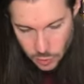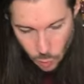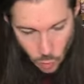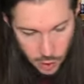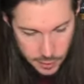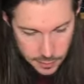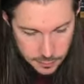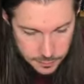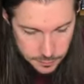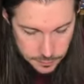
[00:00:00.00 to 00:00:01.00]
a one
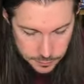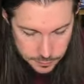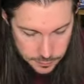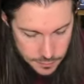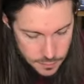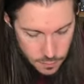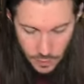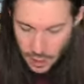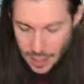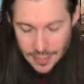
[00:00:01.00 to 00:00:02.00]

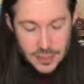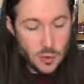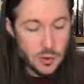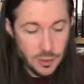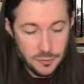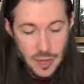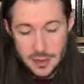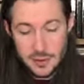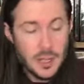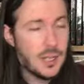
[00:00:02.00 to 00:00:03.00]
uh, and that's all you're going to
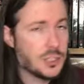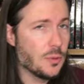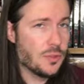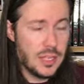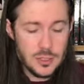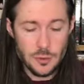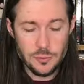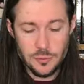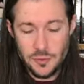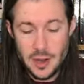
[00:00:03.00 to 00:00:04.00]
find. So these are
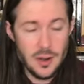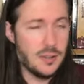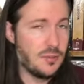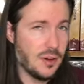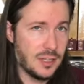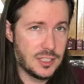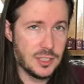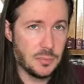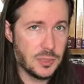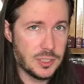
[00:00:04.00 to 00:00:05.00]
very, very
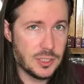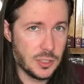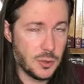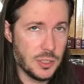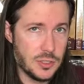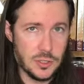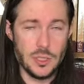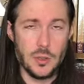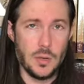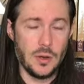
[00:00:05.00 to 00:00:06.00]
simplistic creatures that
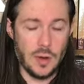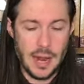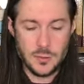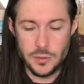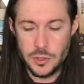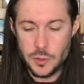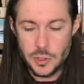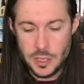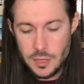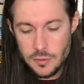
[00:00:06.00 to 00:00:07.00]
you would interact with. You could
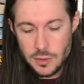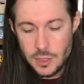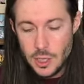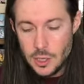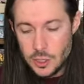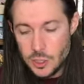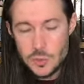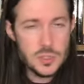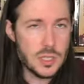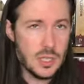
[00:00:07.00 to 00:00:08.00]
even
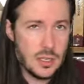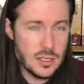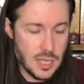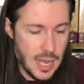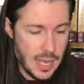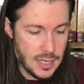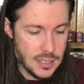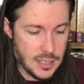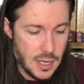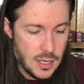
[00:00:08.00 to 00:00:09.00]
use these
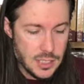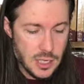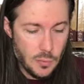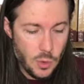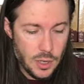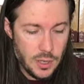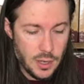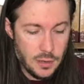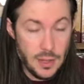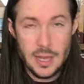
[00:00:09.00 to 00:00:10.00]
as somewhat
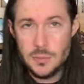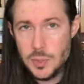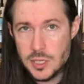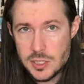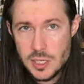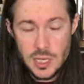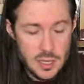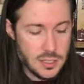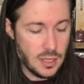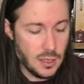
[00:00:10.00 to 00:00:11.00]
of
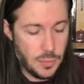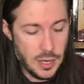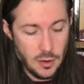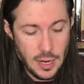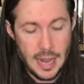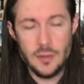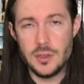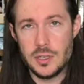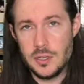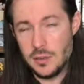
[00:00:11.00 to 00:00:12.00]
NPCs, and then depending on how the
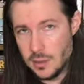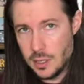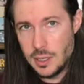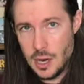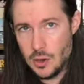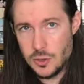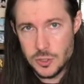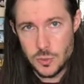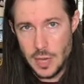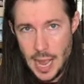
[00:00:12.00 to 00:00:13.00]
the characters
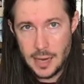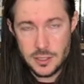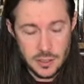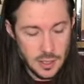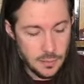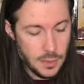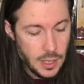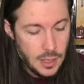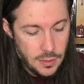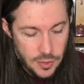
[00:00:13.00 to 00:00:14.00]
react to them,
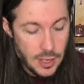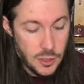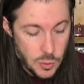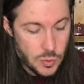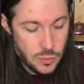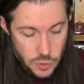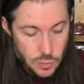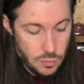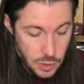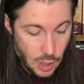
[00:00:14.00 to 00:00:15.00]
then you you
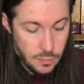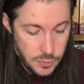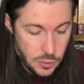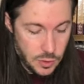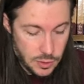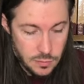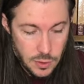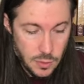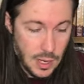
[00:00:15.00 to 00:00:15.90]
you know you could you could